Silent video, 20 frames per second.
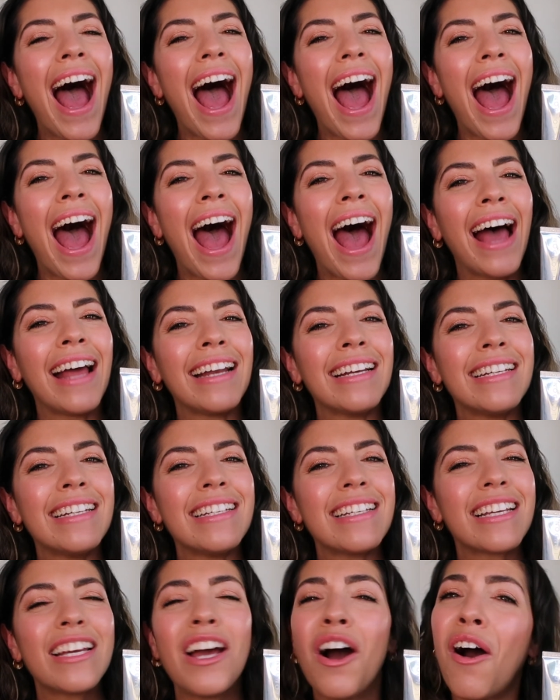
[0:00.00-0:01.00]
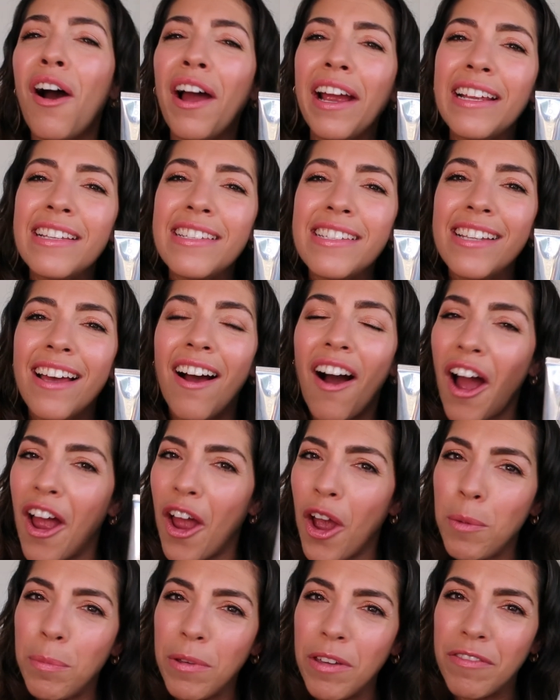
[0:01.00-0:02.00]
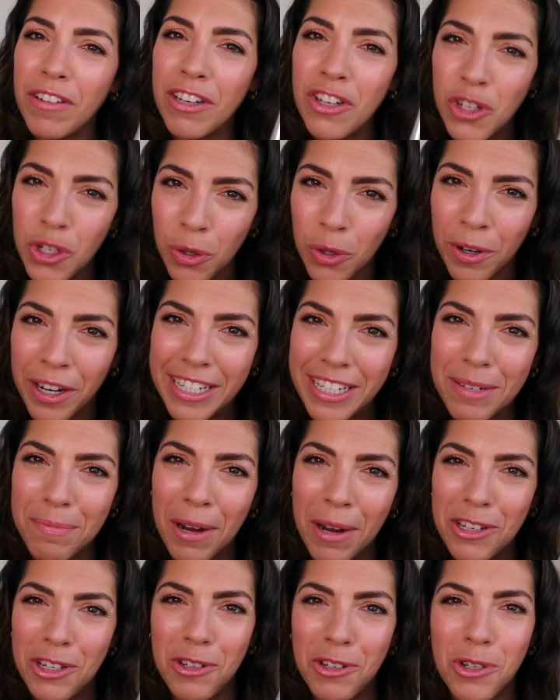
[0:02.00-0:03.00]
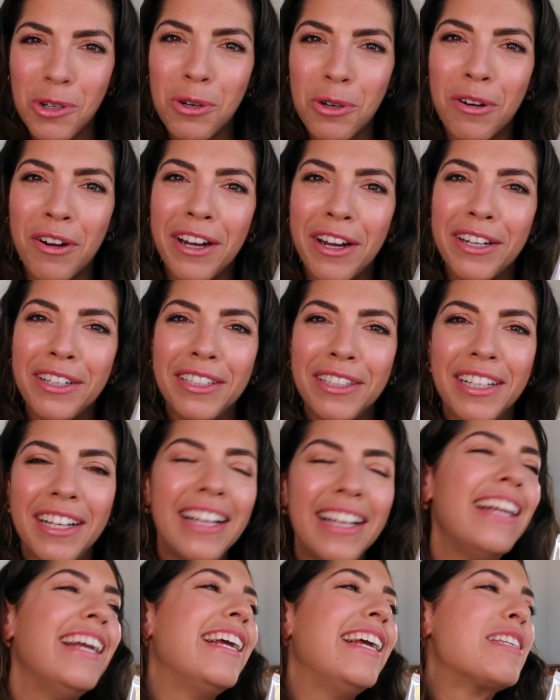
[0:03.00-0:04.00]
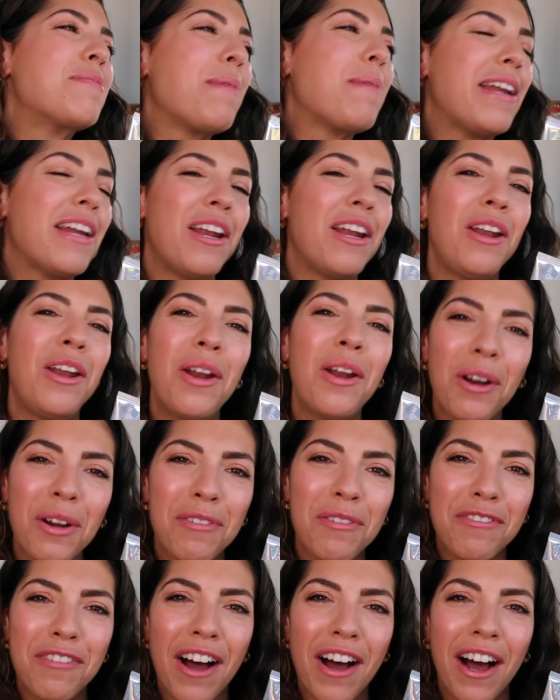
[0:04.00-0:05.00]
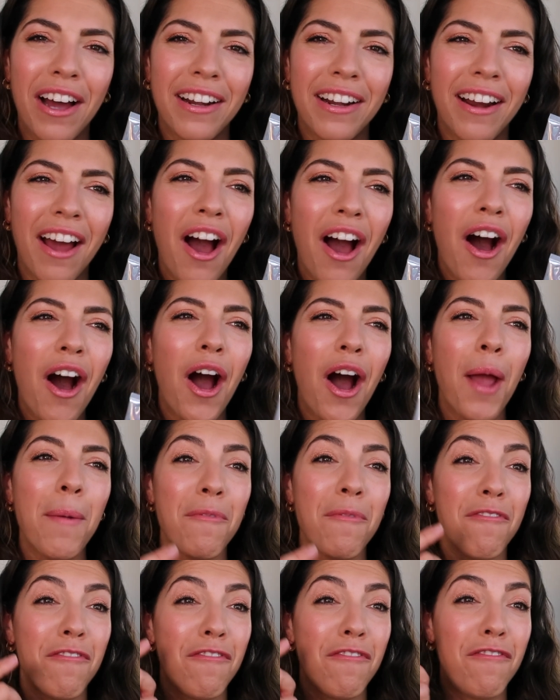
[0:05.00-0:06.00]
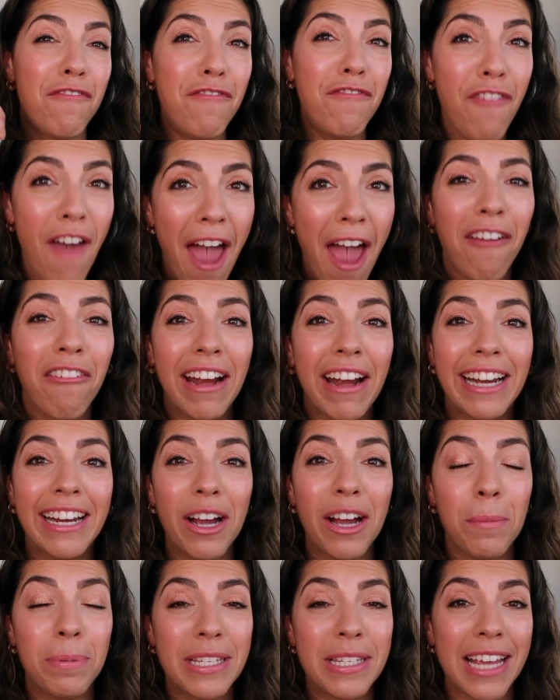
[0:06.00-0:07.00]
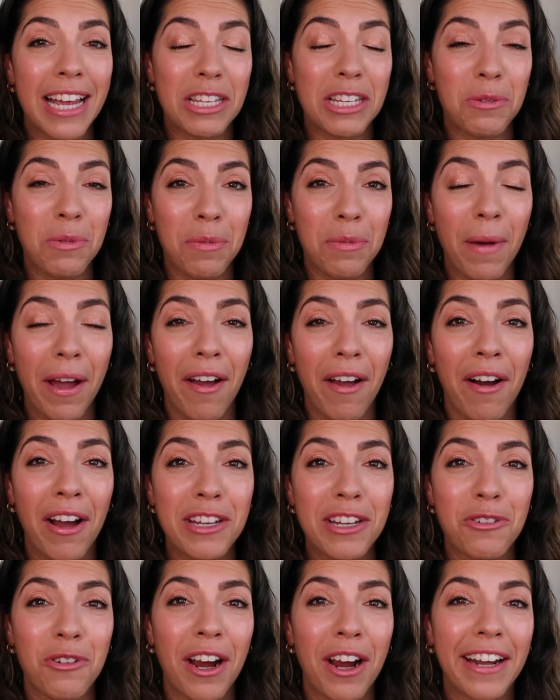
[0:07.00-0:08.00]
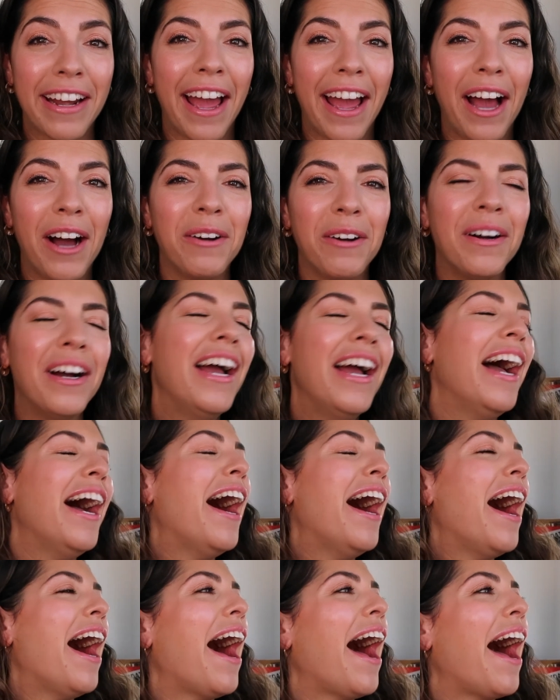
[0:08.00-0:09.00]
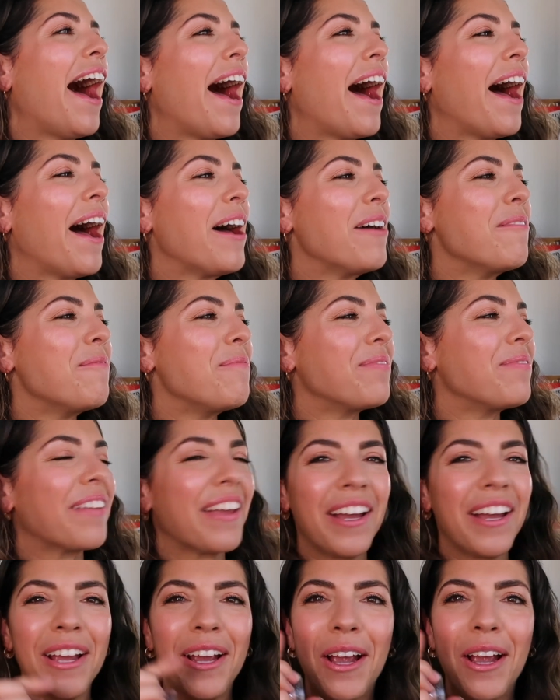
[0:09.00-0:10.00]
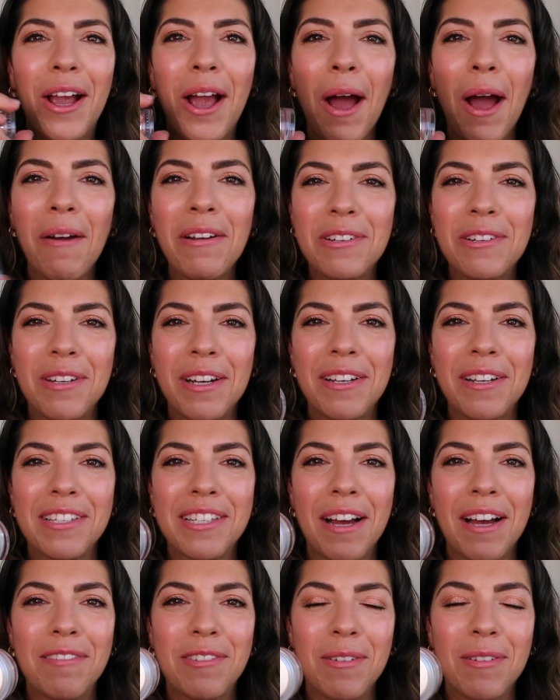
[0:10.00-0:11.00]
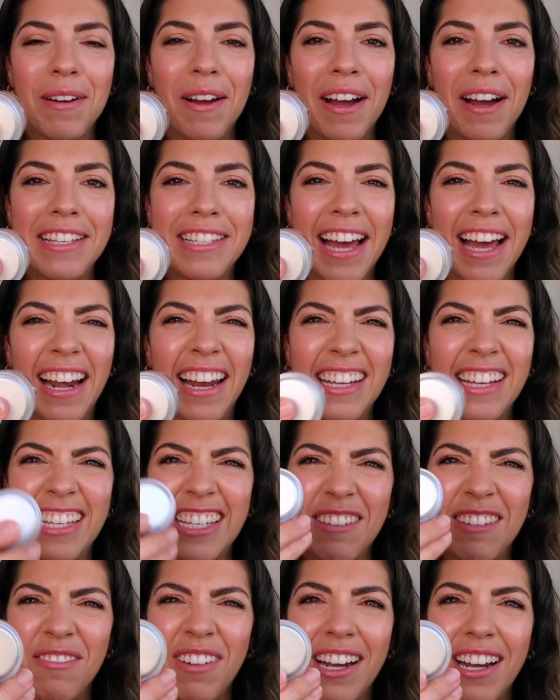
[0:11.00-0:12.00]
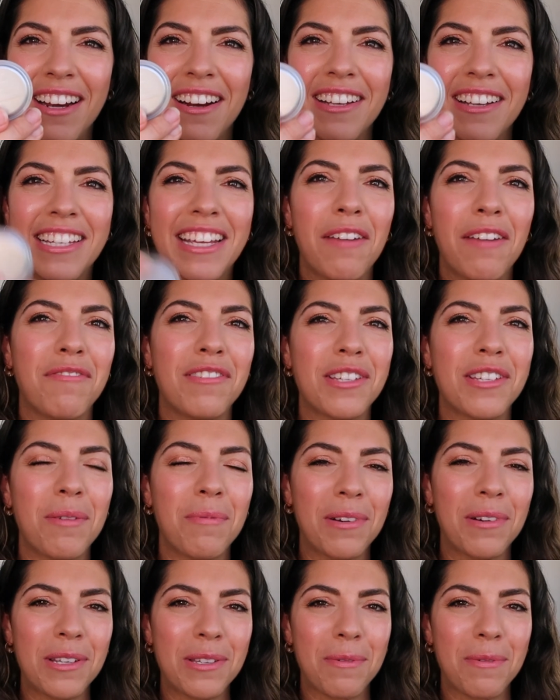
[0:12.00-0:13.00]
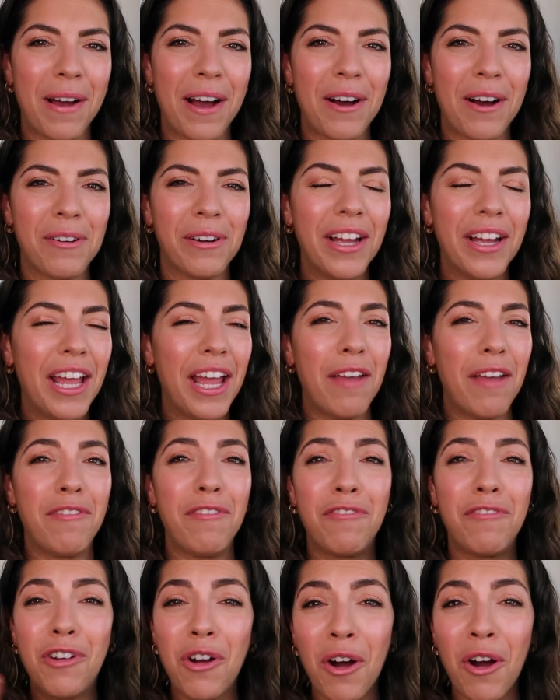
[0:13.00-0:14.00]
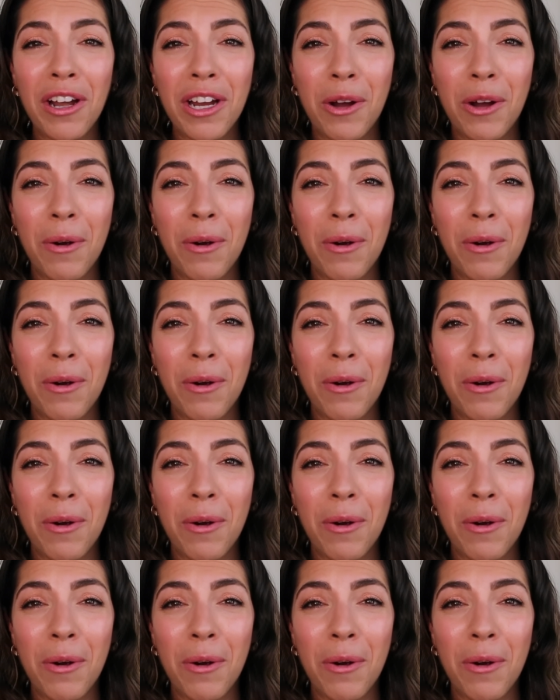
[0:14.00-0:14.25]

And guys, I hope you've enjoyed my tutorial. It's been a lot of fun. I'm very obsessed with my eyes right now. Go and treat yourself to an Eyetallics. It's a really nice gift for someone as well. If you've got any